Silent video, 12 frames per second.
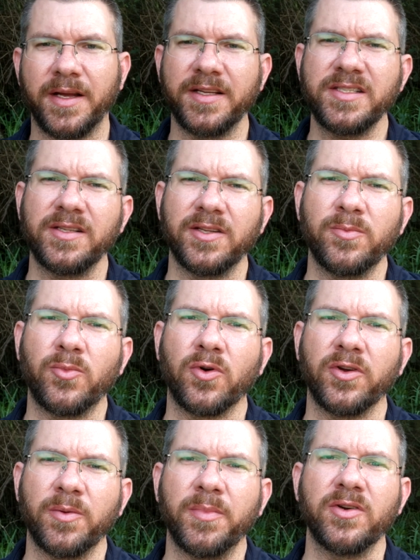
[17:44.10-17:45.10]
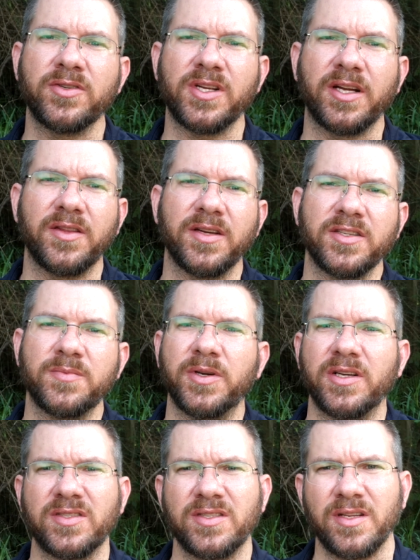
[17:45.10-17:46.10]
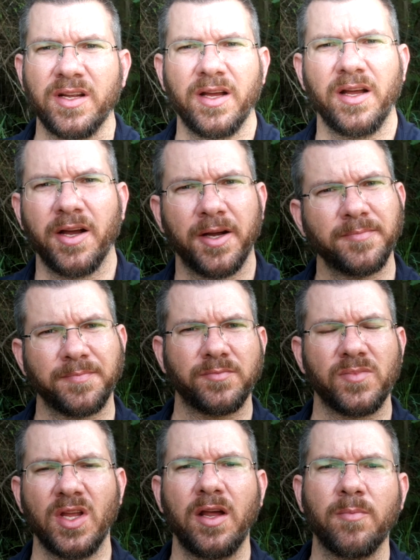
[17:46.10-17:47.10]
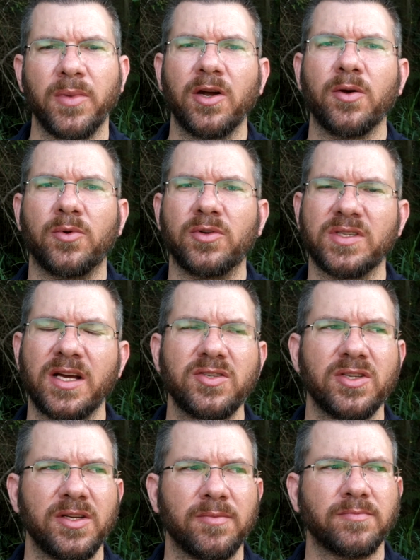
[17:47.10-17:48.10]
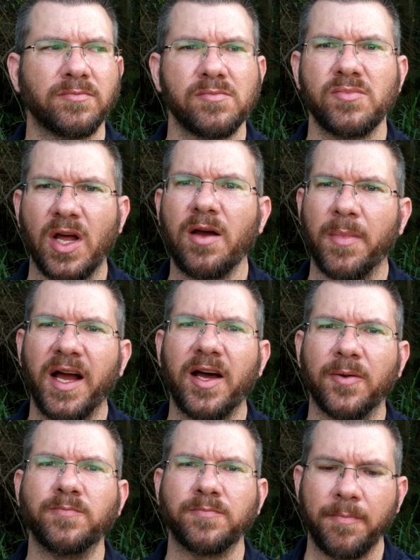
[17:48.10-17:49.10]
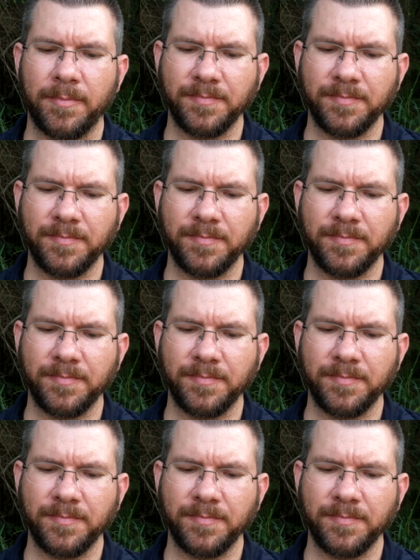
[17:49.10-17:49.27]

That's a little more on the bitter side of things, but it's not unbearable. It's actually not bad.